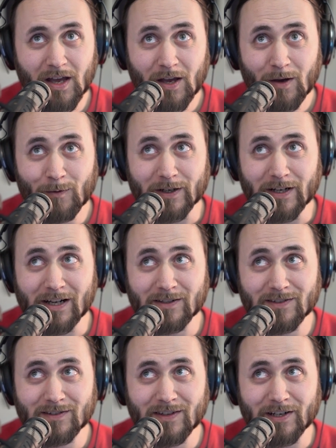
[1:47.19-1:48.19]
What else
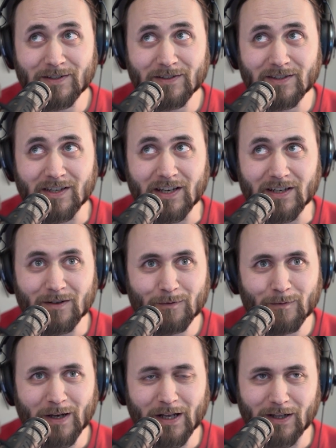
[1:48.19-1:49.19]
is there to say?
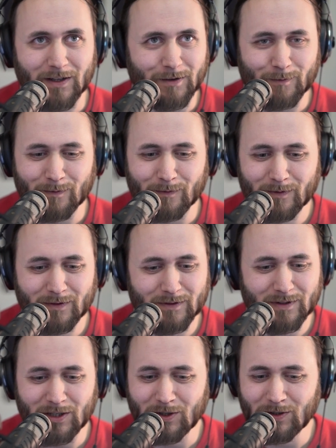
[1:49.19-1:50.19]
Well,
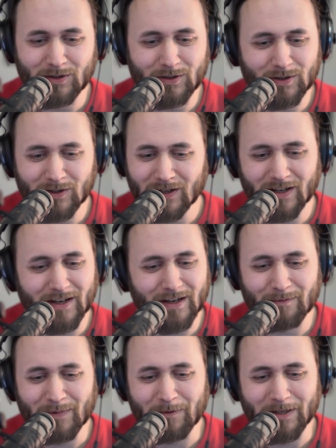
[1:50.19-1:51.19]

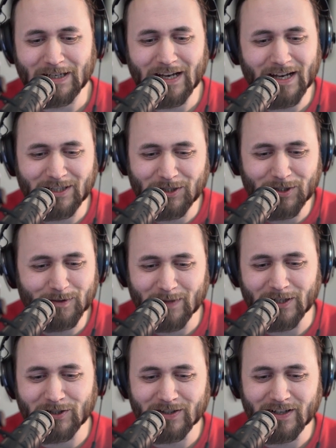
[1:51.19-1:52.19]
maybe I should
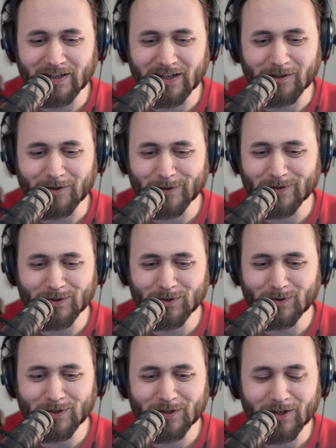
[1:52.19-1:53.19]
mention that I also do
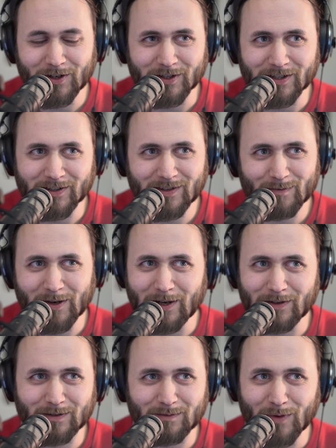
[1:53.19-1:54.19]
tutorials
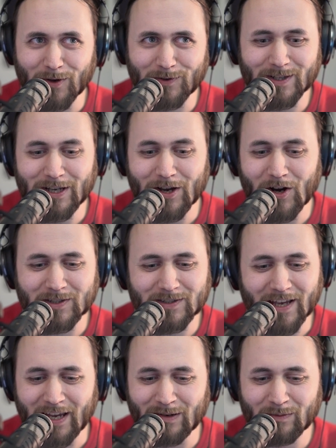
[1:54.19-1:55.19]
about mostly
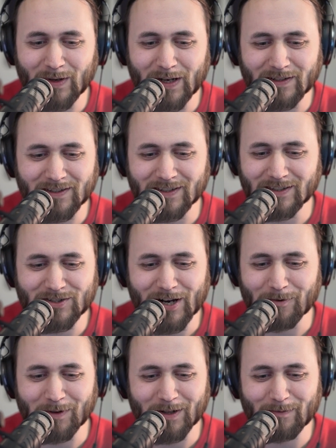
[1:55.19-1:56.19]
Octane, but in
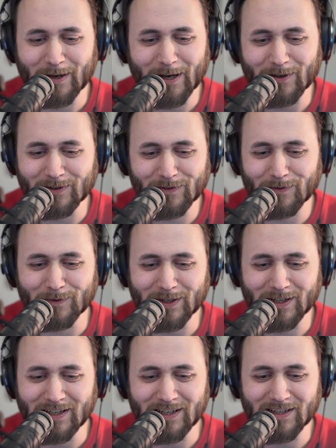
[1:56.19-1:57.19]
general about
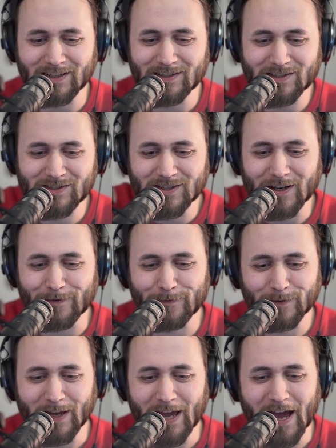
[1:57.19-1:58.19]
3D stuff.
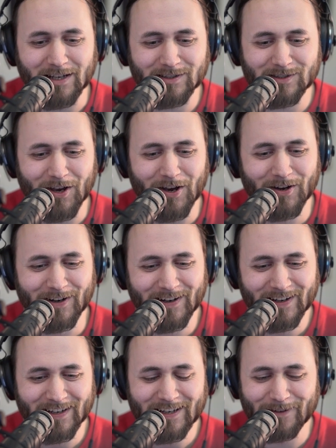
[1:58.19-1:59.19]
Yeah, so
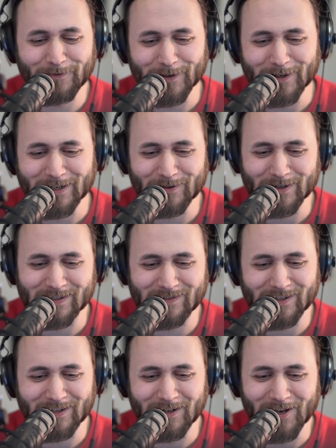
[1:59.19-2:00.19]
if you're
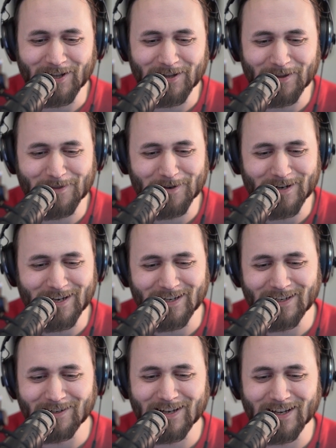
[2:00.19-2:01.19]
interested in learning 3D,
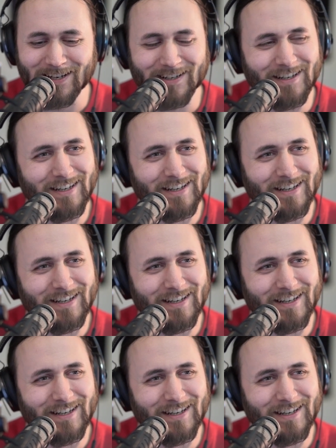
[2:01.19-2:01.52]
you can